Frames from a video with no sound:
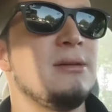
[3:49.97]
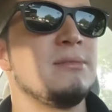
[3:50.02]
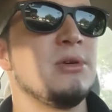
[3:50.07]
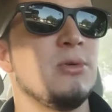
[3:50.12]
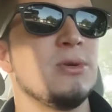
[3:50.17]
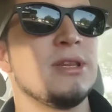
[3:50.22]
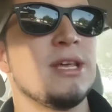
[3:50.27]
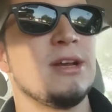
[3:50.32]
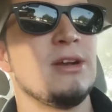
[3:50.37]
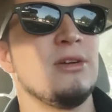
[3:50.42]

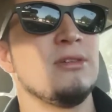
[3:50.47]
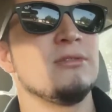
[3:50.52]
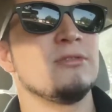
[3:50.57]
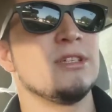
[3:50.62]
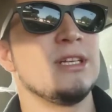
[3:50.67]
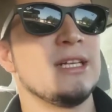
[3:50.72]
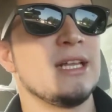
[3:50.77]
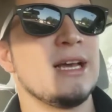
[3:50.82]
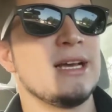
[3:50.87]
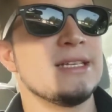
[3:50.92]
But what they don't
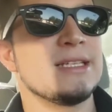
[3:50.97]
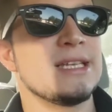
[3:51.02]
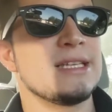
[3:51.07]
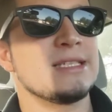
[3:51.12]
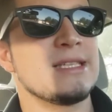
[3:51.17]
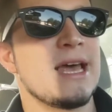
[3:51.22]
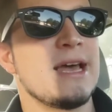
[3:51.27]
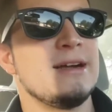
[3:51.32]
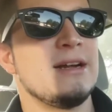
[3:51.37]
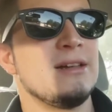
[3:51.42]
realize
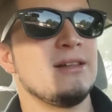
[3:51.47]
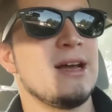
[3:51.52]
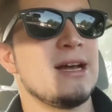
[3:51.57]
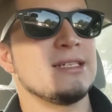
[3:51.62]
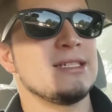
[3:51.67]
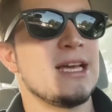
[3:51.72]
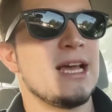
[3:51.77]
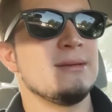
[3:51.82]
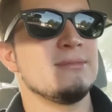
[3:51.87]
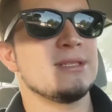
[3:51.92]
is that a lot
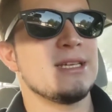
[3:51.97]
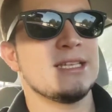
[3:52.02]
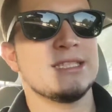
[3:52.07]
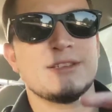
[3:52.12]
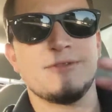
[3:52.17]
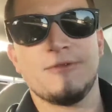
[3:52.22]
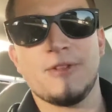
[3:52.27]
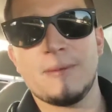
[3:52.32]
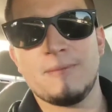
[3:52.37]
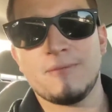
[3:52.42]
of times
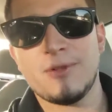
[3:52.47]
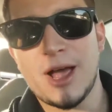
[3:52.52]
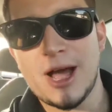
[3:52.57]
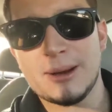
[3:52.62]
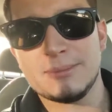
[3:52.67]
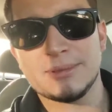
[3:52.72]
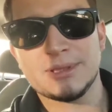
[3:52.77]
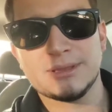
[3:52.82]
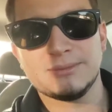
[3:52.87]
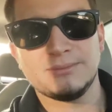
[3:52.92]
it's
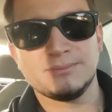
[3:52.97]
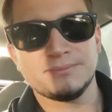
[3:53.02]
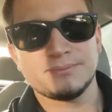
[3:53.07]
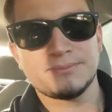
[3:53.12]
flip-flopped.